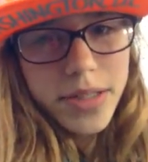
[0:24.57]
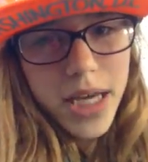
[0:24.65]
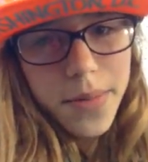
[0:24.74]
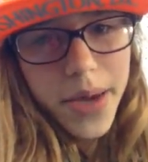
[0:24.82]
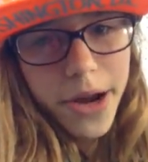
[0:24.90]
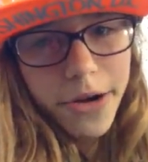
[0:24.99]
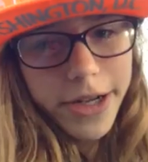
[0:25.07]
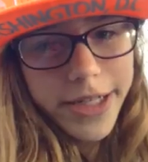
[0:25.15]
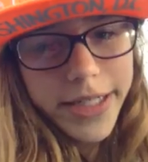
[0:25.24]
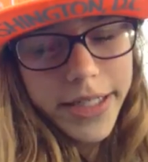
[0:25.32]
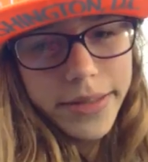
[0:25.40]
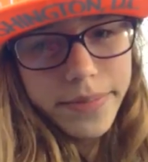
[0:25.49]
Timmy
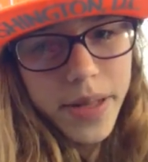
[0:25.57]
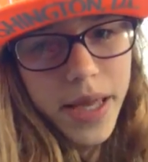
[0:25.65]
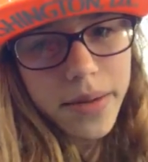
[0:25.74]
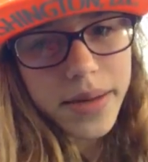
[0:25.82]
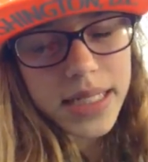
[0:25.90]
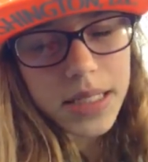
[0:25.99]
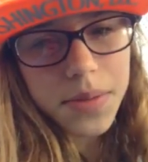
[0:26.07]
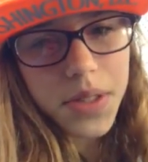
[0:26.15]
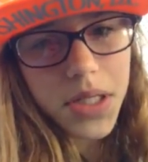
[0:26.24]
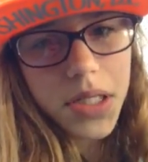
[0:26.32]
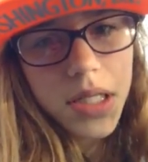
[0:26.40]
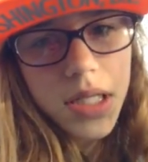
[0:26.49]
Harrington, playing
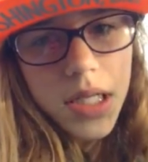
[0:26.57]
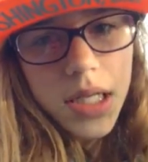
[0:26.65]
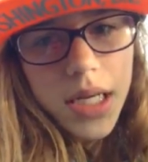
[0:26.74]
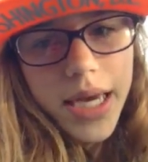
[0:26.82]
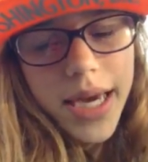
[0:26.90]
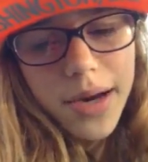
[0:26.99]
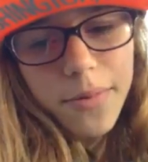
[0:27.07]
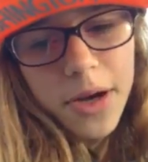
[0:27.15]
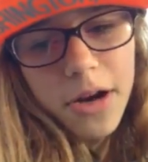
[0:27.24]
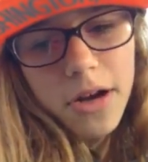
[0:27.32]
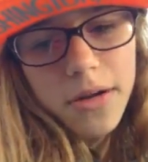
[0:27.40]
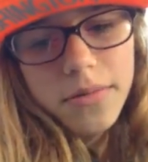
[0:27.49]
basketball, and we are